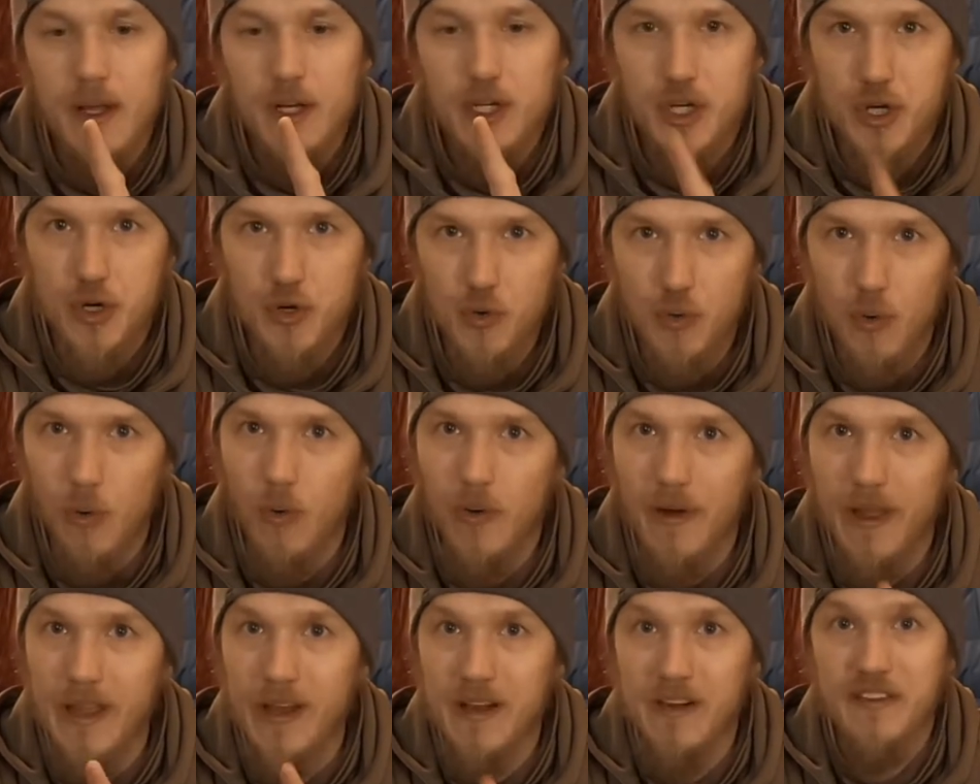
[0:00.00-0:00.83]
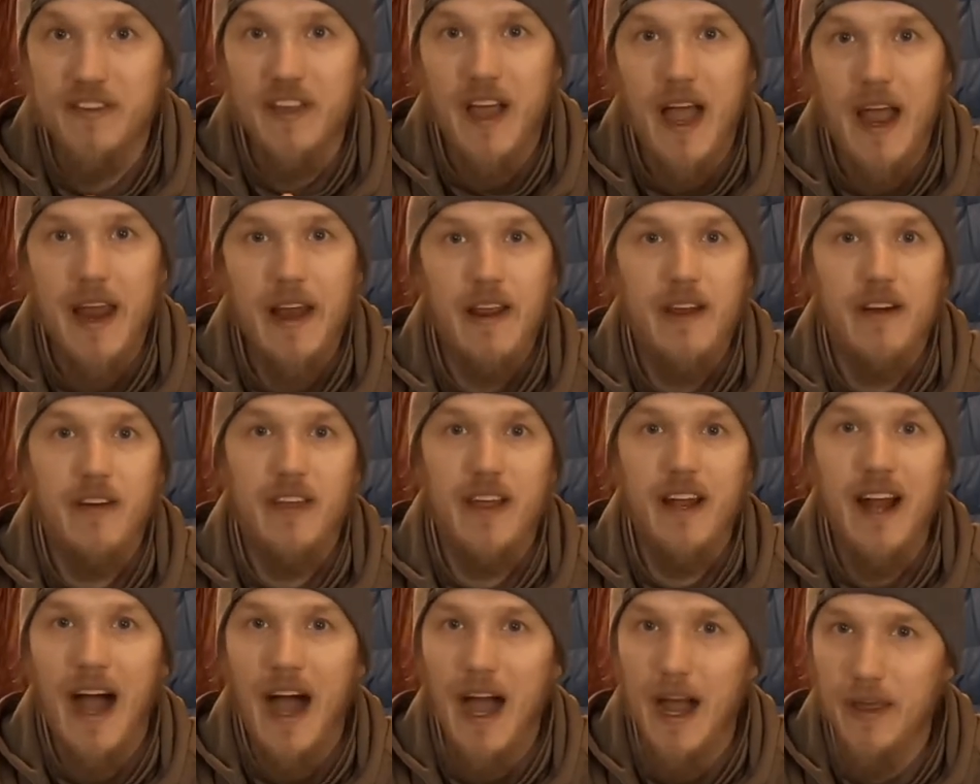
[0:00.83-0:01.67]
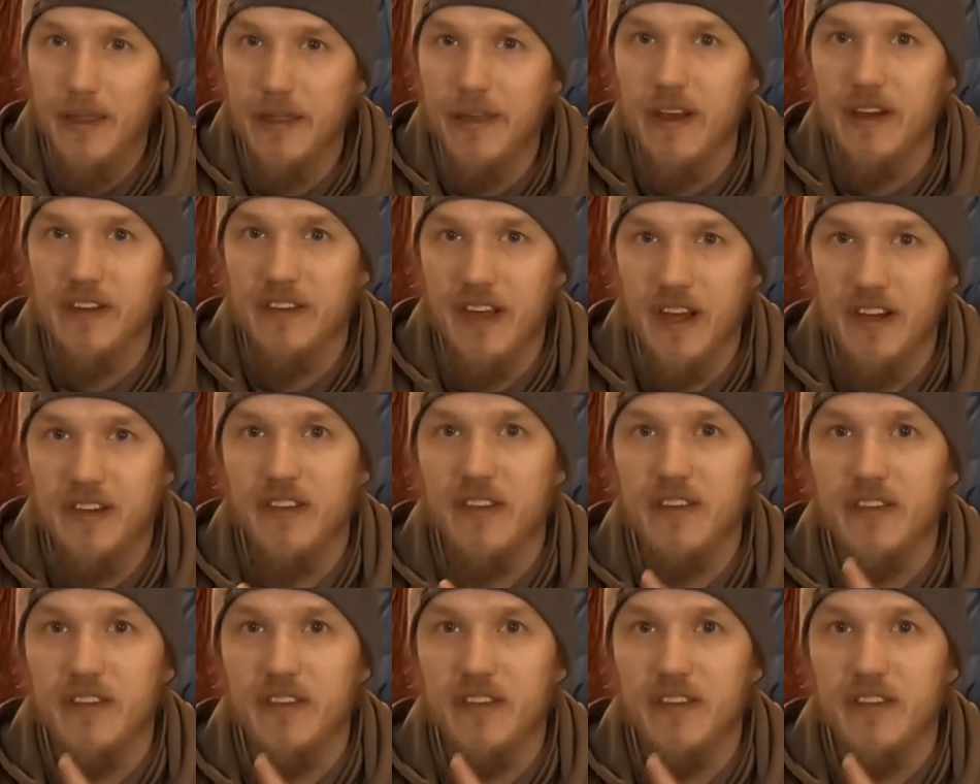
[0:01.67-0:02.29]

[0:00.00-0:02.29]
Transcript: tool inside here that I think sets